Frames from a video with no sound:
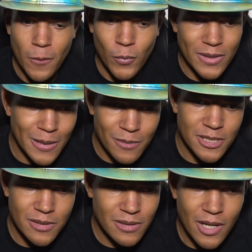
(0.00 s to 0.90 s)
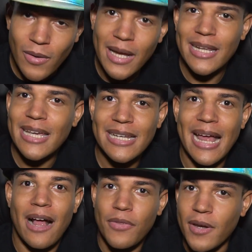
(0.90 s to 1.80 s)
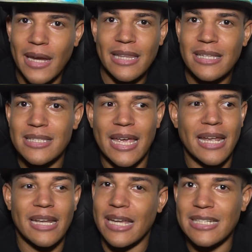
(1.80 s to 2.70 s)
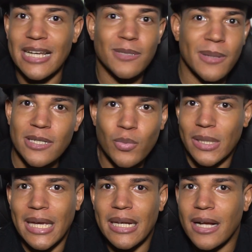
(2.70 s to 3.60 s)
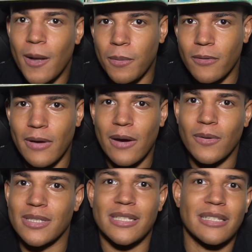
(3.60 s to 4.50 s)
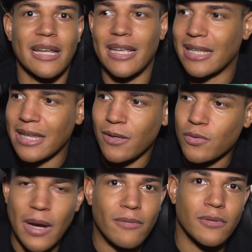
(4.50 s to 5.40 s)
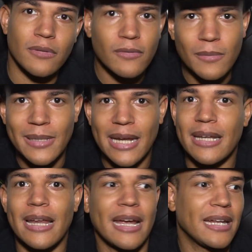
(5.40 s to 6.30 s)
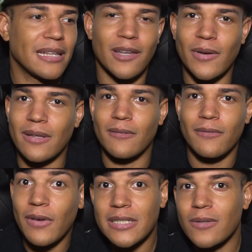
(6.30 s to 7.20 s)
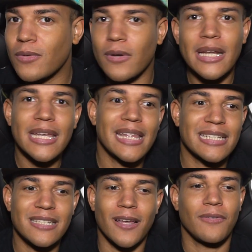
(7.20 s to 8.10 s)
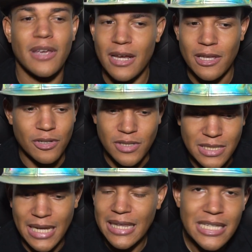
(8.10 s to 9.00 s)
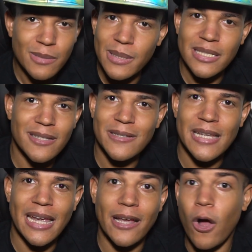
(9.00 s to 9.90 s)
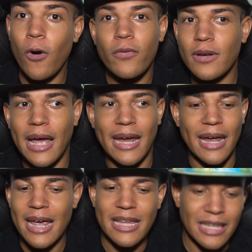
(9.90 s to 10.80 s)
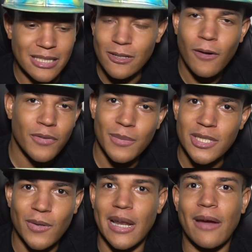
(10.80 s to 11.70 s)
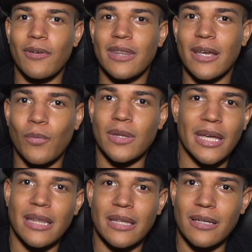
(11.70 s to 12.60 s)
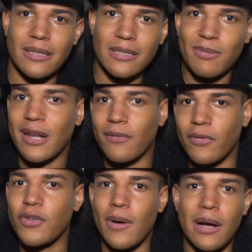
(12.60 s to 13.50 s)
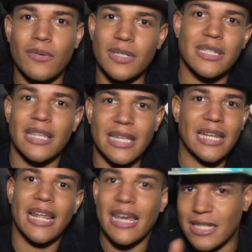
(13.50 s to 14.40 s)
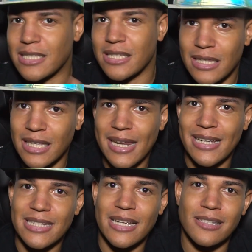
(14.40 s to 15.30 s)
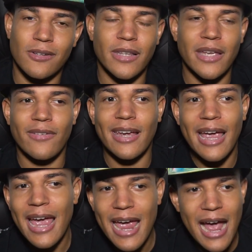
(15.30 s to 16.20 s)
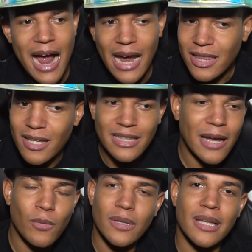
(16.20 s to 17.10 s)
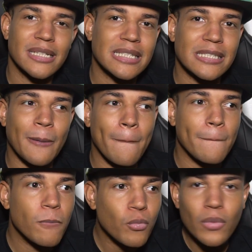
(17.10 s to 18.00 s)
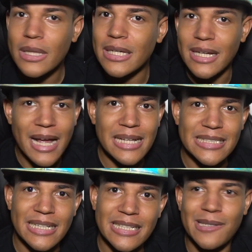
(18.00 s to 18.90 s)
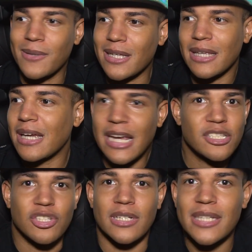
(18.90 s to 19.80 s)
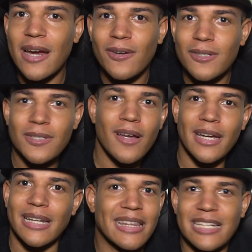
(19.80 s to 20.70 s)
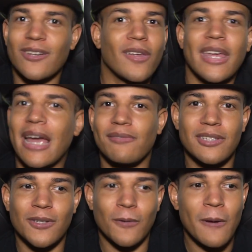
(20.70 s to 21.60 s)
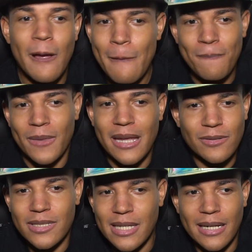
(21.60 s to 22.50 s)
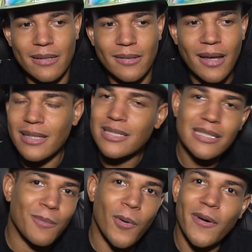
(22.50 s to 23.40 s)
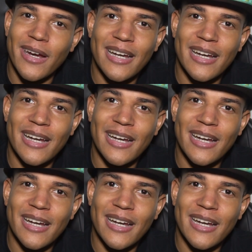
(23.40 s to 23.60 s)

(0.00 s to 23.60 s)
with them you know cutting it down they're in this inn it takes place within a couple of hours it's not like they travel from day to night and they're in the festival or any of that stuff they're just in this place they're staying overnight they solve the mystery and everything within the span of a few hours and then it ends the next day as they're leaving i thought that would have led to some really good content because i'm like it's just characters talking that's all they have to do and it was just like no this is boring